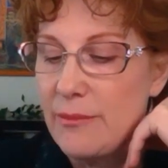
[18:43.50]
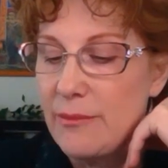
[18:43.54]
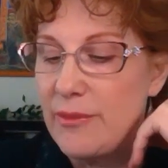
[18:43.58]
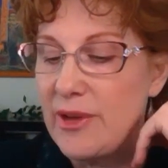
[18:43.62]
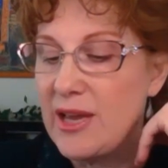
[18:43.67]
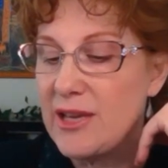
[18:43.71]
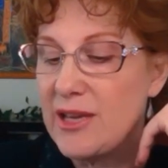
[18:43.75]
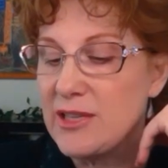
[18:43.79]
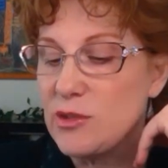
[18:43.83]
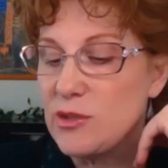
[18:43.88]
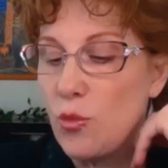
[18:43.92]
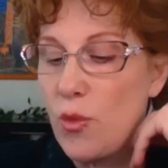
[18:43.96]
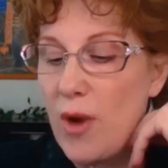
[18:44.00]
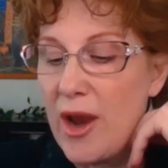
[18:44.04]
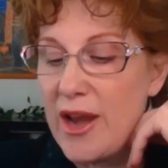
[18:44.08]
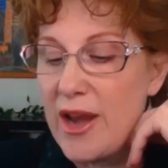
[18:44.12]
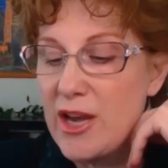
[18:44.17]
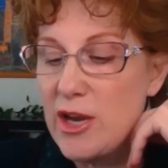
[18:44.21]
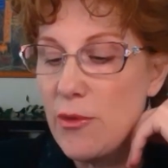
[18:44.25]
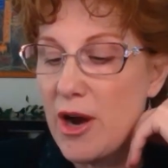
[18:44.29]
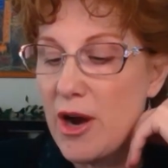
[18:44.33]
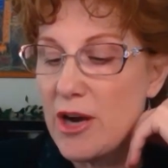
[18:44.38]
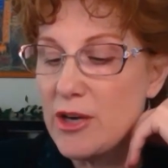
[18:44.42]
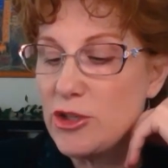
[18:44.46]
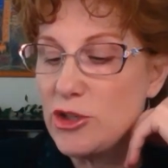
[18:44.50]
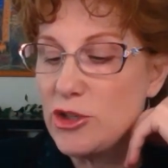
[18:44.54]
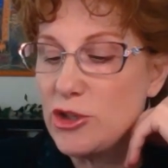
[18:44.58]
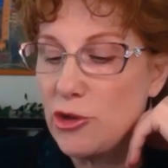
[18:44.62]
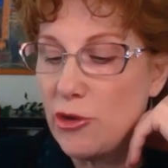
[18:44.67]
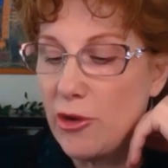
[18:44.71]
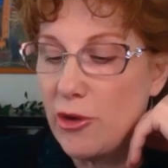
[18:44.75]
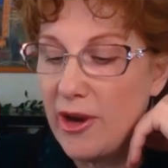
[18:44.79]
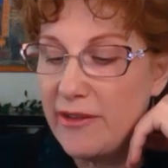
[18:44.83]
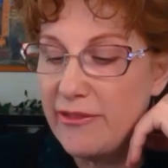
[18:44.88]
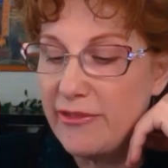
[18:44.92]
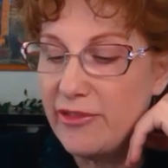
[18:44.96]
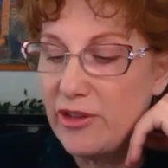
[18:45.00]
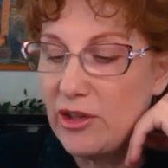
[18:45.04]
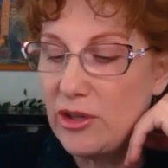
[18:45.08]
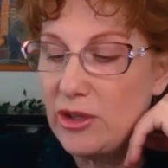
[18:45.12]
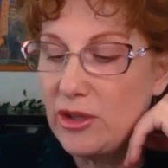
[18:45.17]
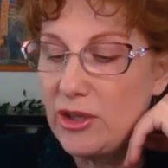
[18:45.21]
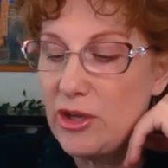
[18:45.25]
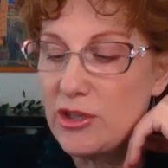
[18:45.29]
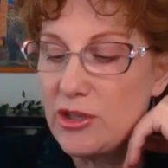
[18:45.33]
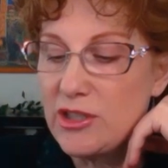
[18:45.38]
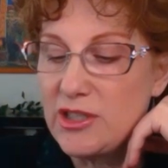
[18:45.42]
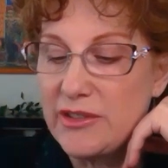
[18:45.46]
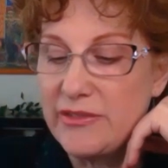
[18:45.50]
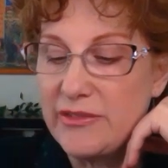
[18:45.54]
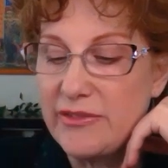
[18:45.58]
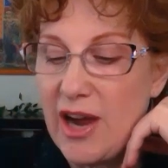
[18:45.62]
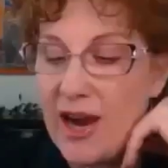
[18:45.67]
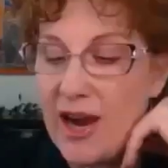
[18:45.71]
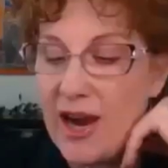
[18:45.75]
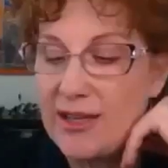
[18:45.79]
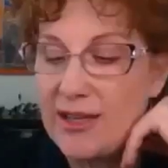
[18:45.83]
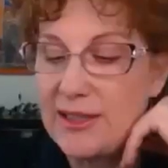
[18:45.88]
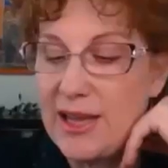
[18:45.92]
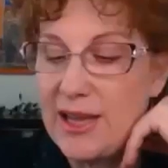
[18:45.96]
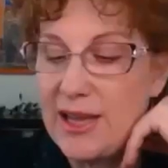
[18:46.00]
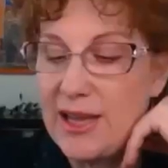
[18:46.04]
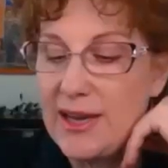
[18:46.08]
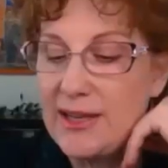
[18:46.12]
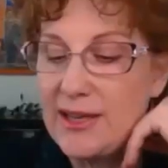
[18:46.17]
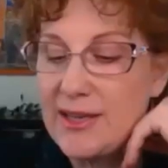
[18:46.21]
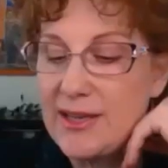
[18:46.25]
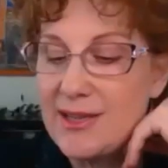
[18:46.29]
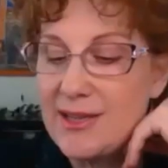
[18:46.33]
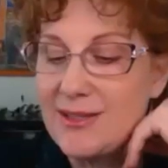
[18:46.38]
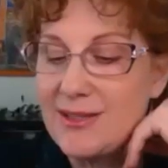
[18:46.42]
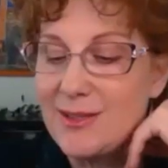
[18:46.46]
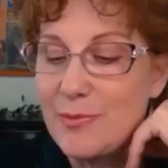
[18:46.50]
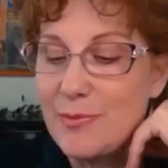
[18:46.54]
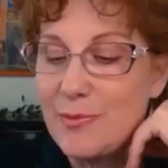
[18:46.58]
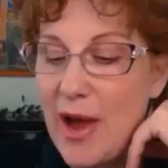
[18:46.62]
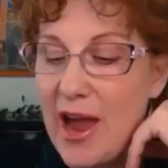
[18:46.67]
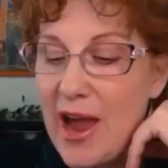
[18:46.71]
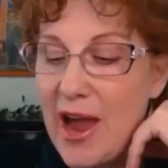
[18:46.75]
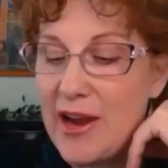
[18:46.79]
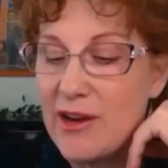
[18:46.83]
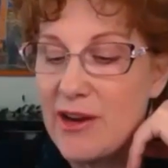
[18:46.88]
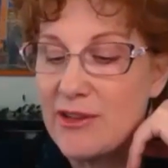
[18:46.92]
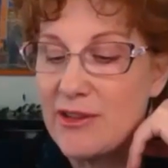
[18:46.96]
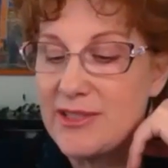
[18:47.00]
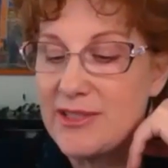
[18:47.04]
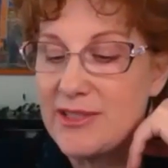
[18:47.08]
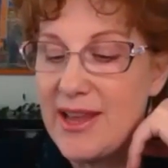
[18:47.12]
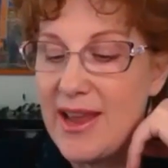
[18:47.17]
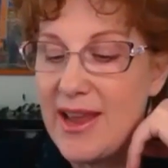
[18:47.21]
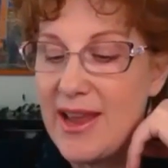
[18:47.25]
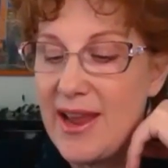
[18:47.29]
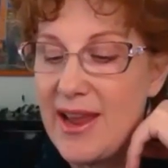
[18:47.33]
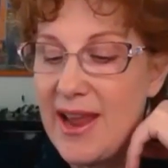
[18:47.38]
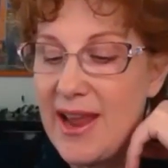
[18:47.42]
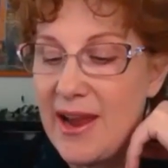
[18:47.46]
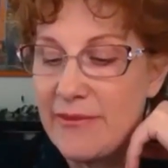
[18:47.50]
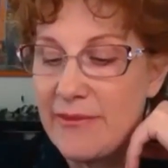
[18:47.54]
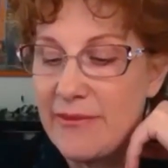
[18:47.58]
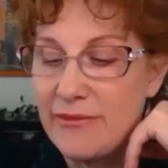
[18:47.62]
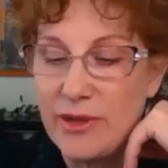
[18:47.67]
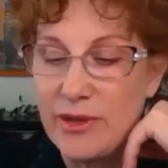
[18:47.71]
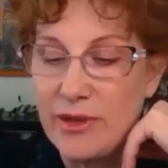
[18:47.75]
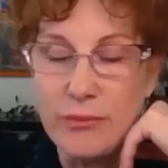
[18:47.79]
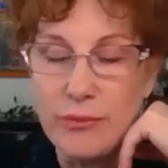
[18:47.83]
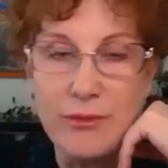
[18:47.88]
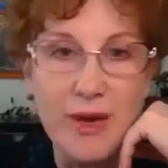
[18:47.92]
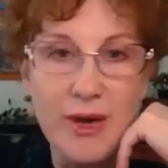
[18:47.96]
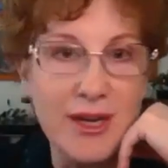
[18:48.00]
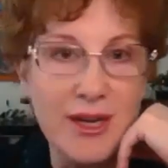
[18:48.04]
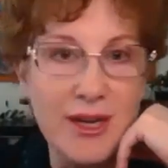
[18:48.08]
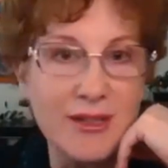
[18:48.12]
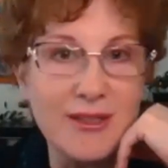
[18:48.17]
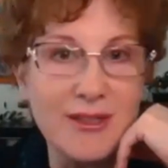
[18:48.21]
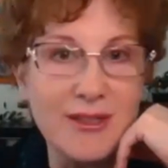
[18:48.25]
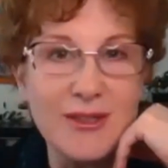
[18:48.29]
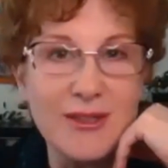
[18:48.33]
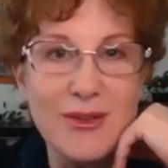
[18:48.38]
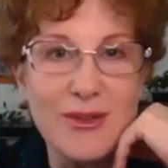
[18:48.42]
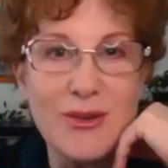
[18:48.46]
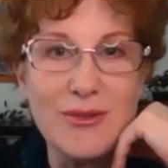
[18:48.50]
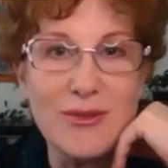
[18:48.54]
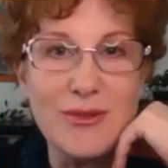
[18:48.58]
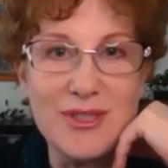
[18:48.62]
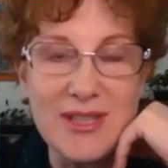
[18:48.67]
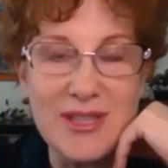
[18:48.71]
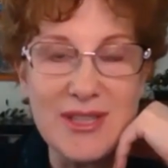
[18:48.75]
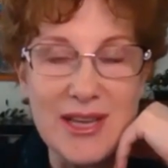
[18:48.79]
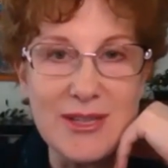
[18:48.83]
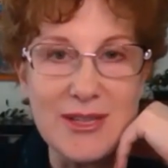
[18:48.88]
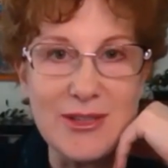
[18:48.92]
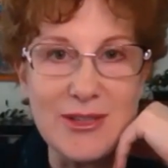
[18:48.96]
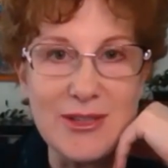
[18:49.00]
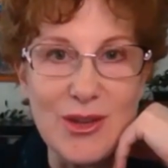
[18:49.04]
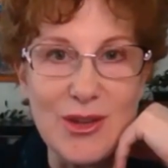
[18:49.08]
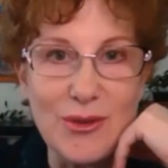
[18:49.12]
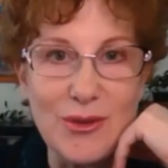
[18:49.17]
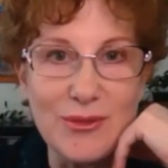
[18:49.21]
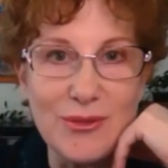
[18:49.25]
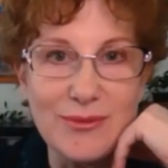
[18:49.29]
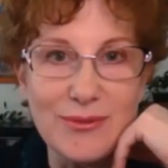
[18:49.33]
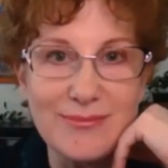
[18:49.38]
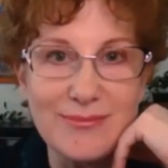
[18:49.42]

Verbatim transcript: Because when you are joyful, your divine light inspires everyone who sees you.